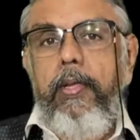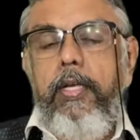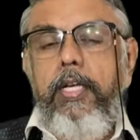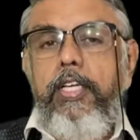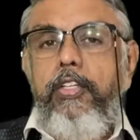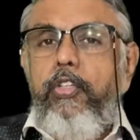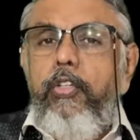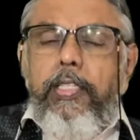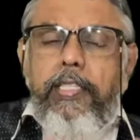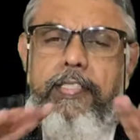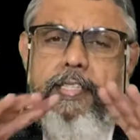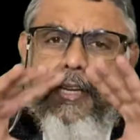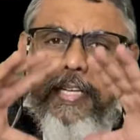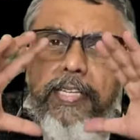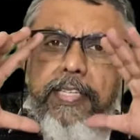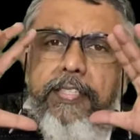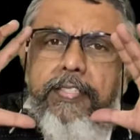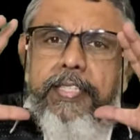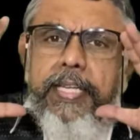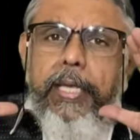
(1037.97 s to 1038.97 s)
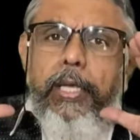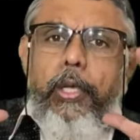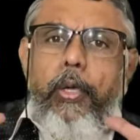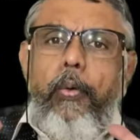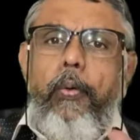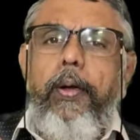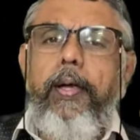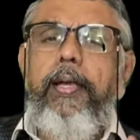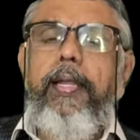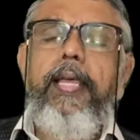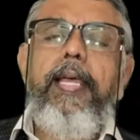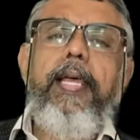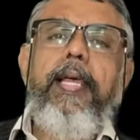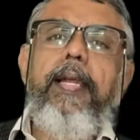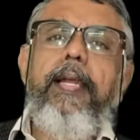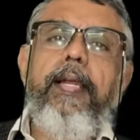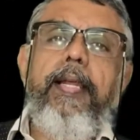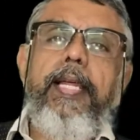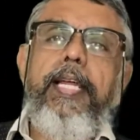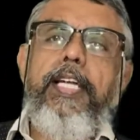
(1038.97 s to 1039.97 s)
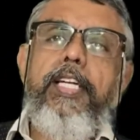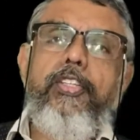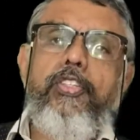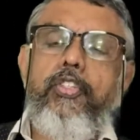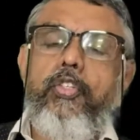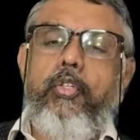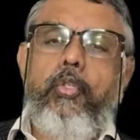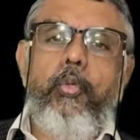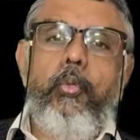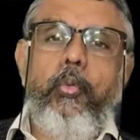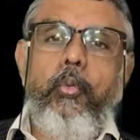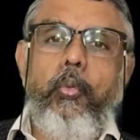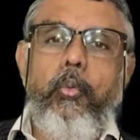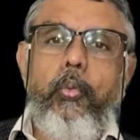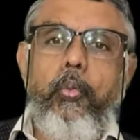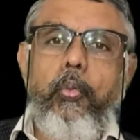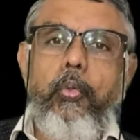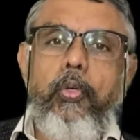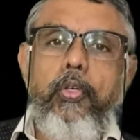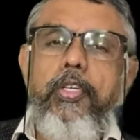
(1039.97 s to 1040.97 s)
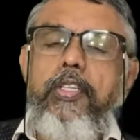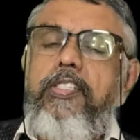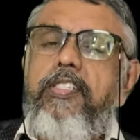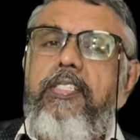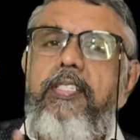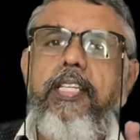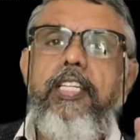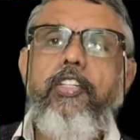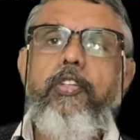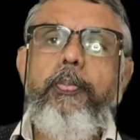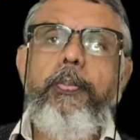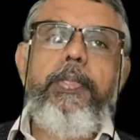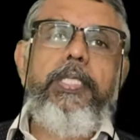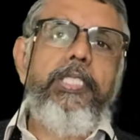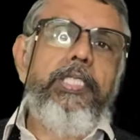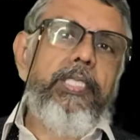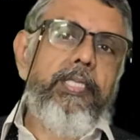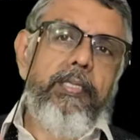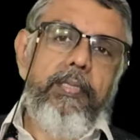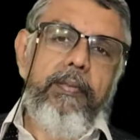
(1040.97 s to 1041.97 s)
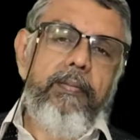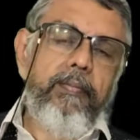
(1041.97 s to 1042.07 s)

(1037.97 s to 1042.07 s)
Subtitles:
So this insecurity leads to suspicion.